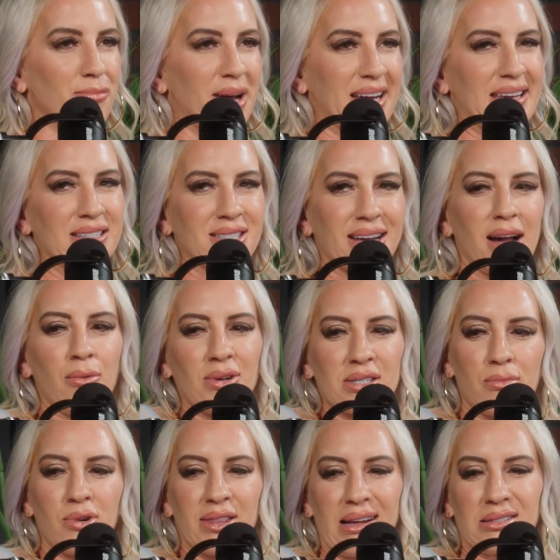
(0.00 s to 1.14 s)
from back east. I want
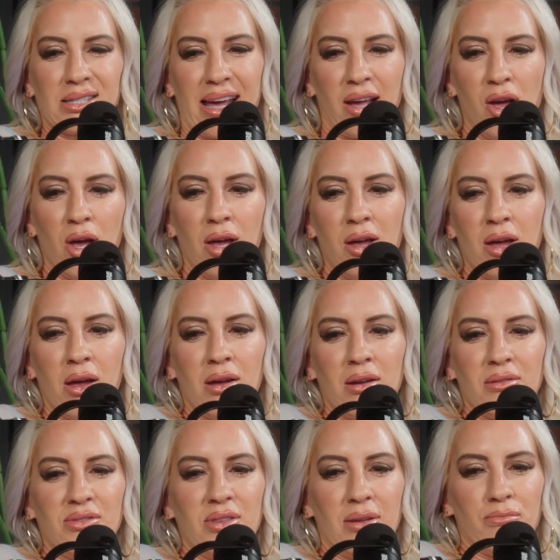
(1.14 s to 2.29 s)
someone that's
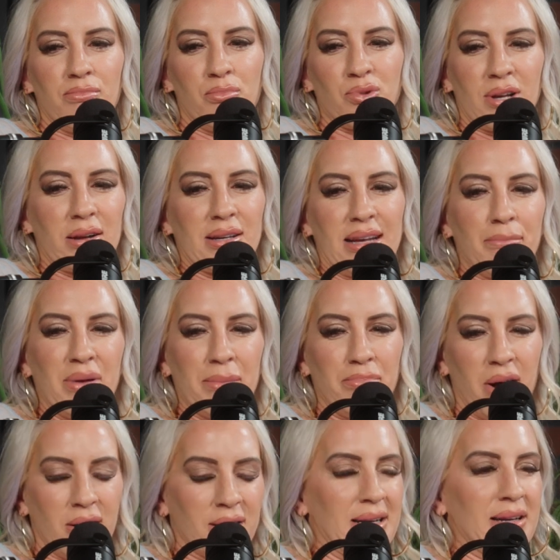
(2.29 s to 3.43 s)
we're not going to get
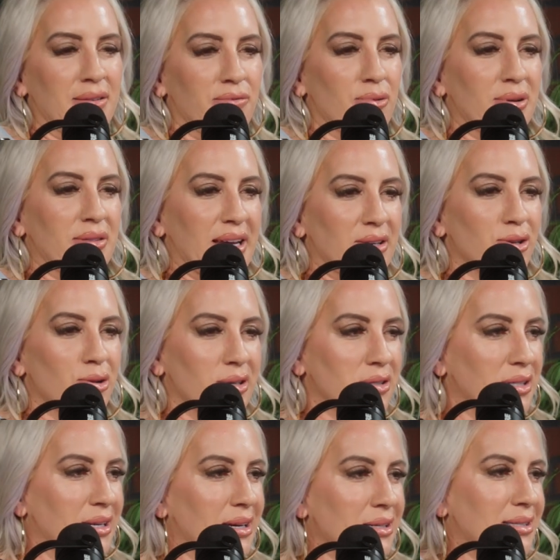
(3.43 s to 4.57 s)
pickpocketed if we're in New York
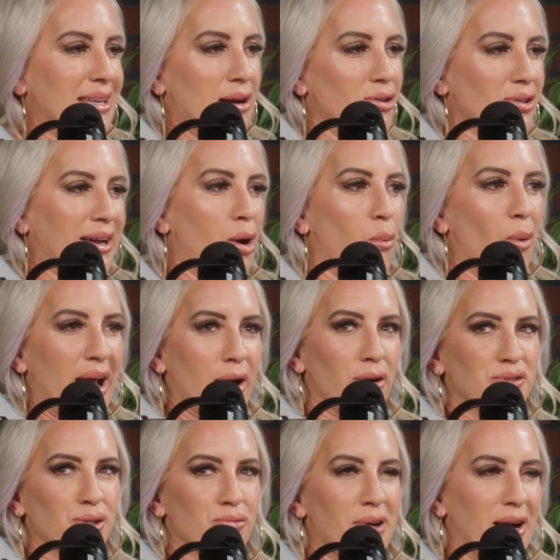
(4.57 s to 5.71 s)
City, because they're aware of
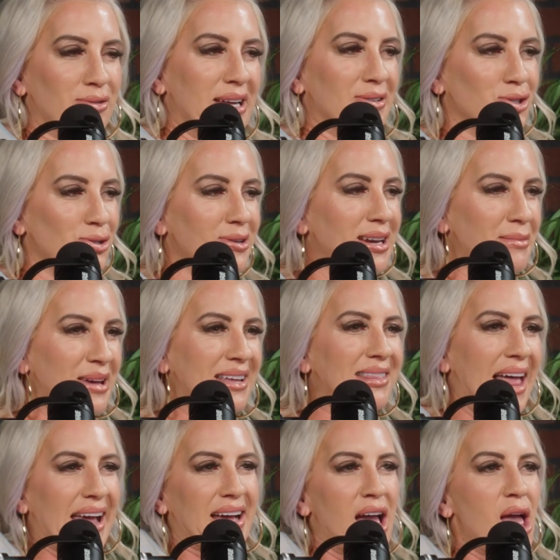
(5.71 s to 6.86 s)
surroundings. You know what I mean?
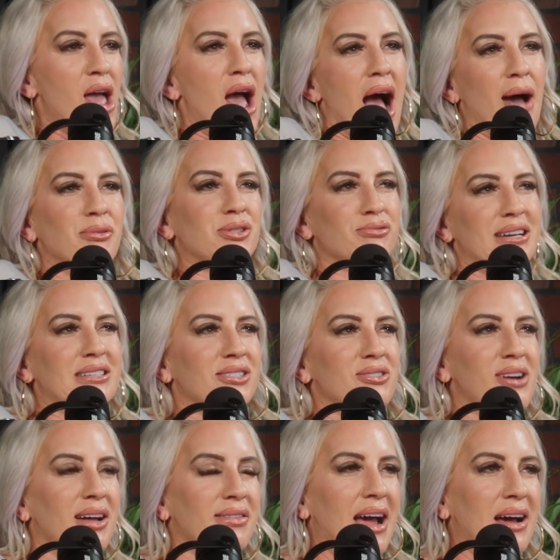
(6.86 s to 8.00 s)
I was raised
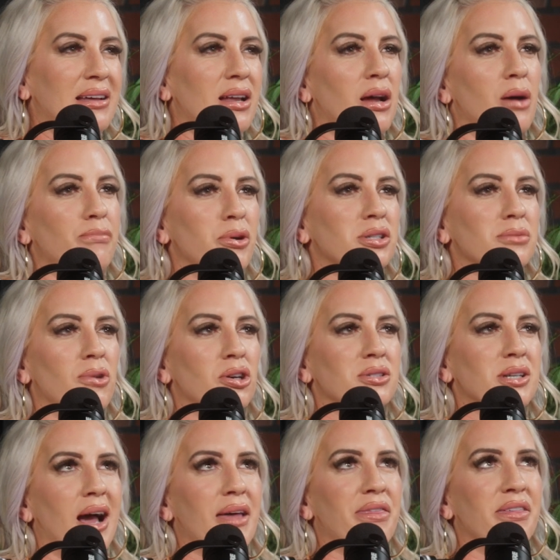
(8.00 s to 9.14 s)
around that. Book smarts,
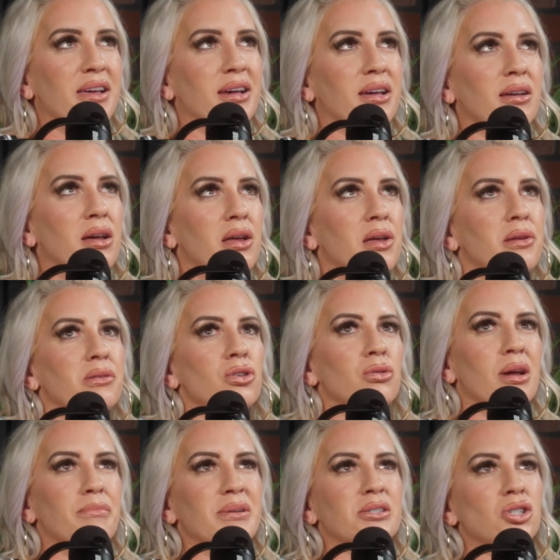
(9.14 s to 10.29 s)
I think you
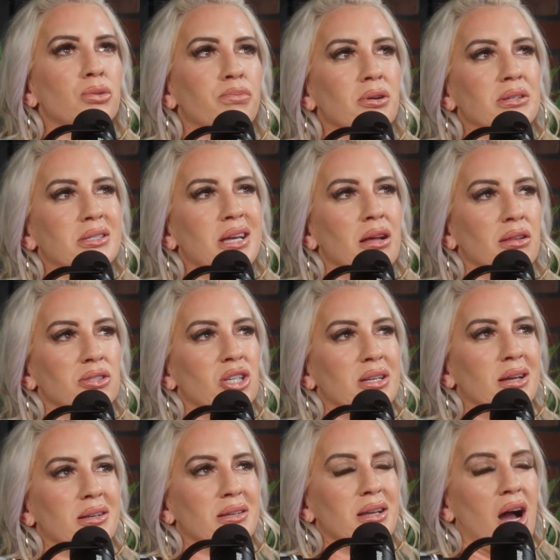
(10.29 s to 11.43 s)
could be super intelligent
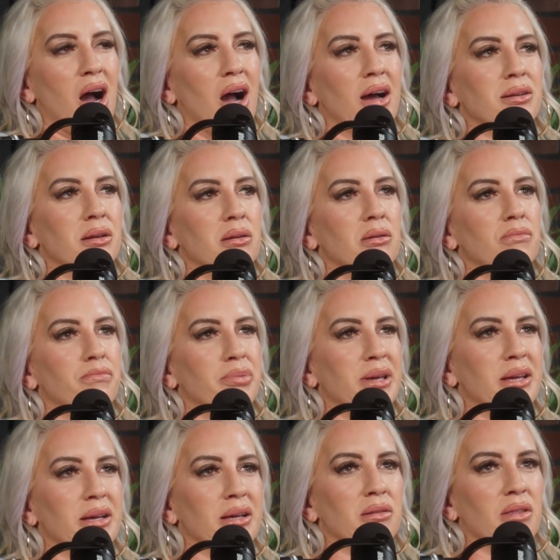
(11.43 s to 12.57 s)
and not
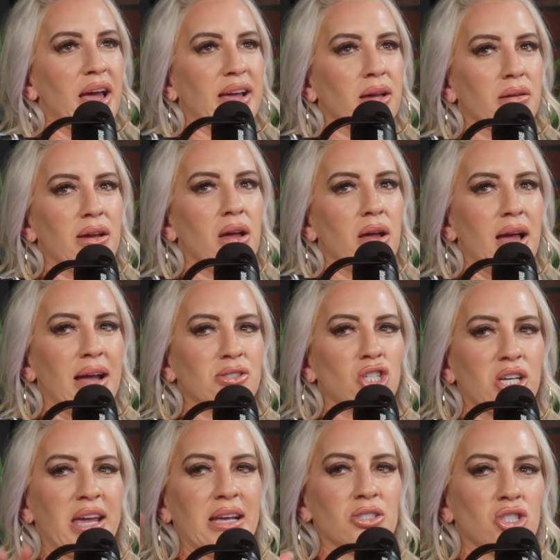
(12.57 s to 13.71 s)
be
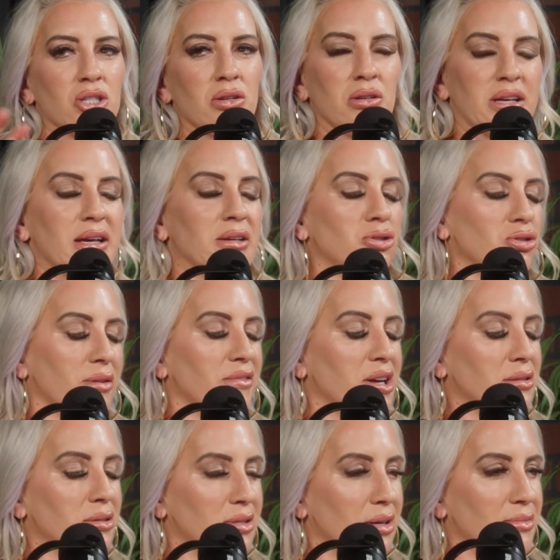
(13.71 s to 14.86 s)
educationally
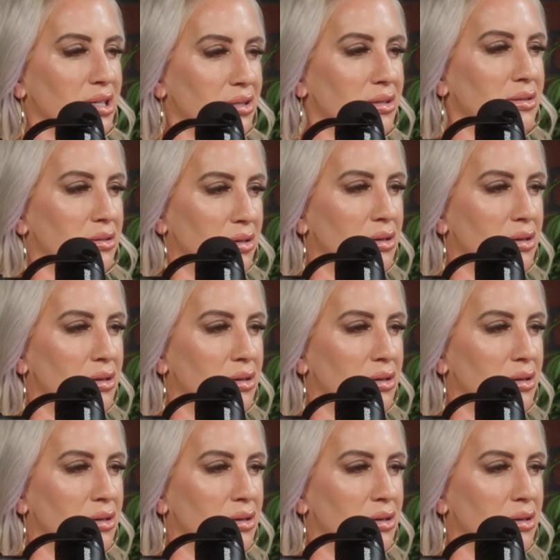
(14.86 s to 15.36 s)
driven. Does that make sense?